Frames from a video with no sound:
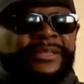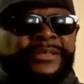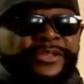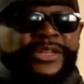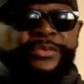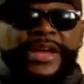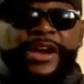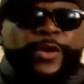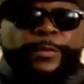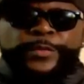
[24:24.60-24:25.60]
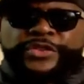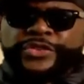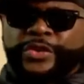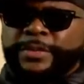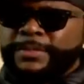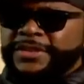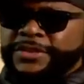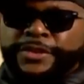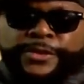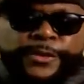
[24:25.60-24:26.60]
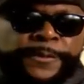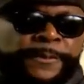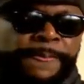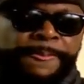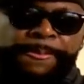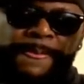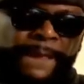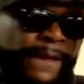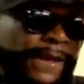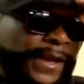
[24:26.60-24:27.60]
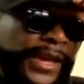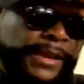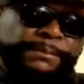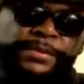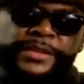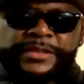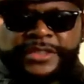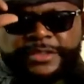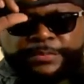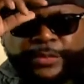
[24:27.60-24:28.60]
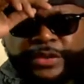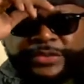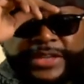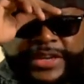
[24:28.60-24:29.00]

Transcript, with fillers: So anyway, I hope you enjoyed my show. Hey, put this parental